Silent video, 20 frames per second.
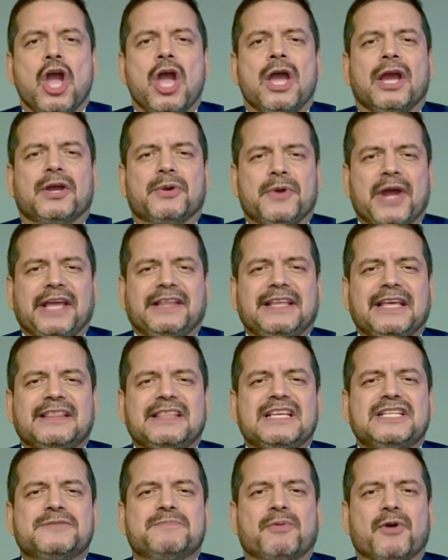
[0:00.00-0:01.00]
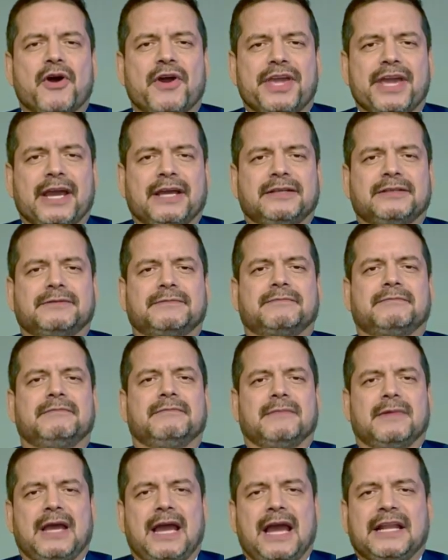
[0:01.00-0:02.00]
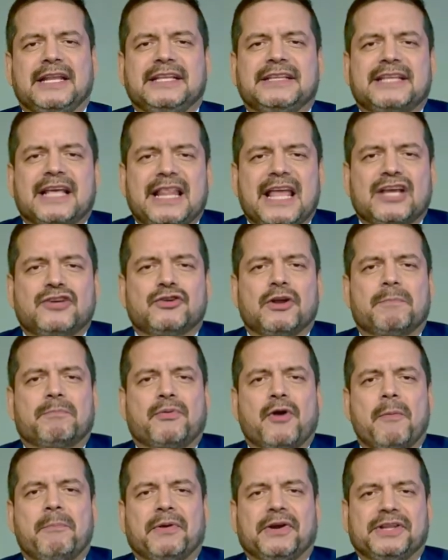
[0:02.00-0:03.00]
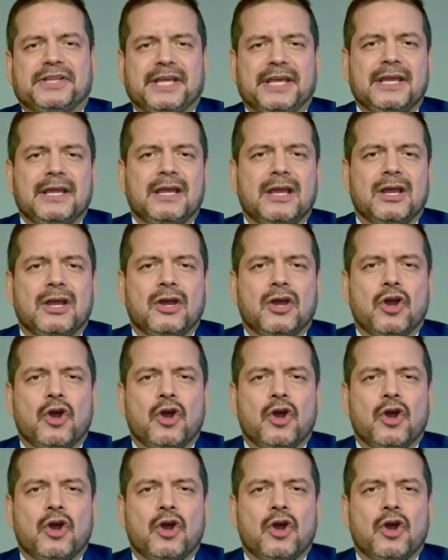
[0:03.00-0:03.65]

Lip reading: Creating this project and intellectual property,